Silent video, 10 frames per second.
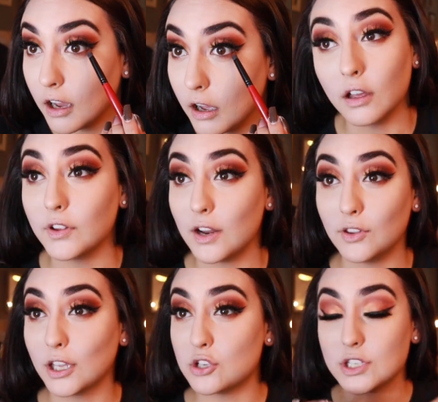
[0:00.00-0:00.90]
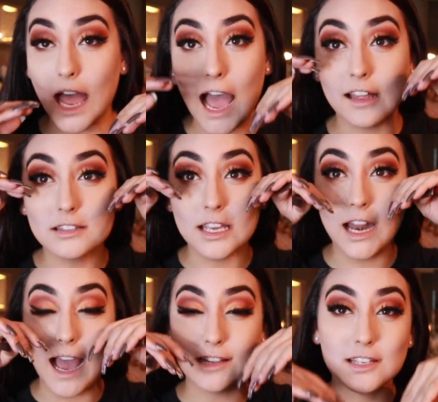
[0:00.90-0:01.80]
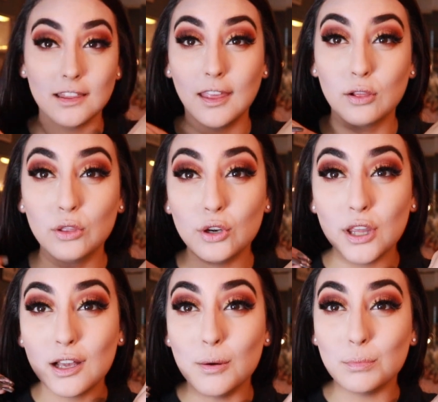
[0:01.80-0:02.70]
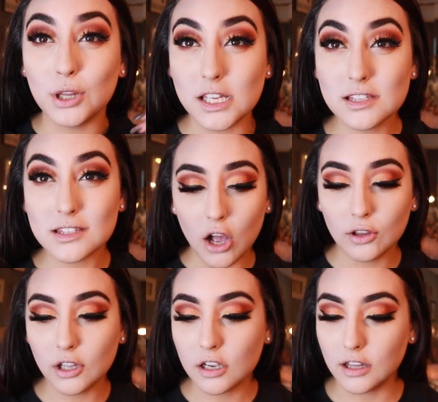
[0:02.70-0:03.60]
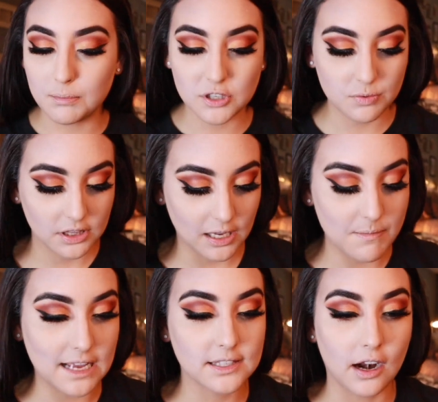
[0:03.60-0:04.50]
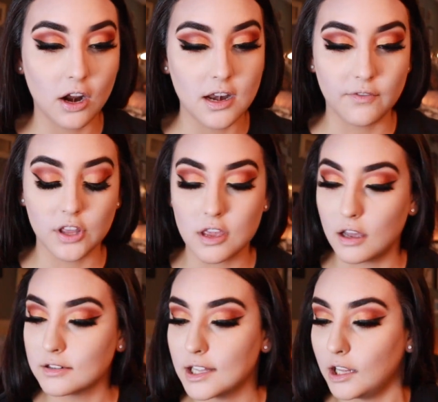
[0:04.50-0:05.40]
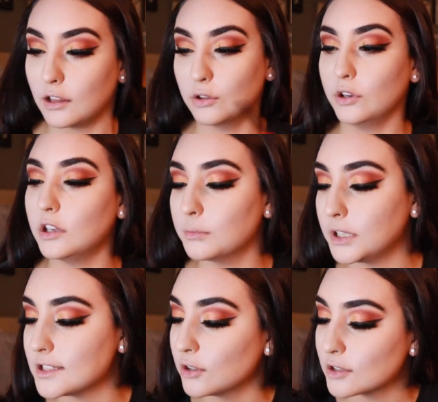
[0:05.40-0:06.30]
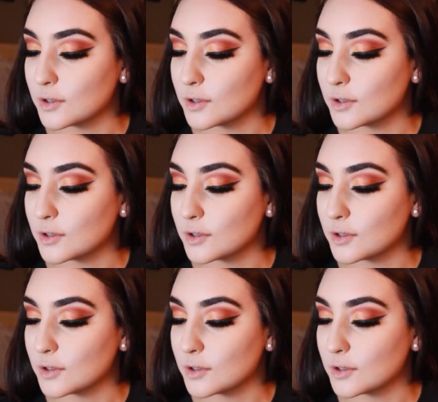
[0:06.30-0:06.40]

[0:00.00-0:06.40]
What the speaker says: I love it. I feel like it like literally completes a look, like between like mascara and everything else that like literally completes a look.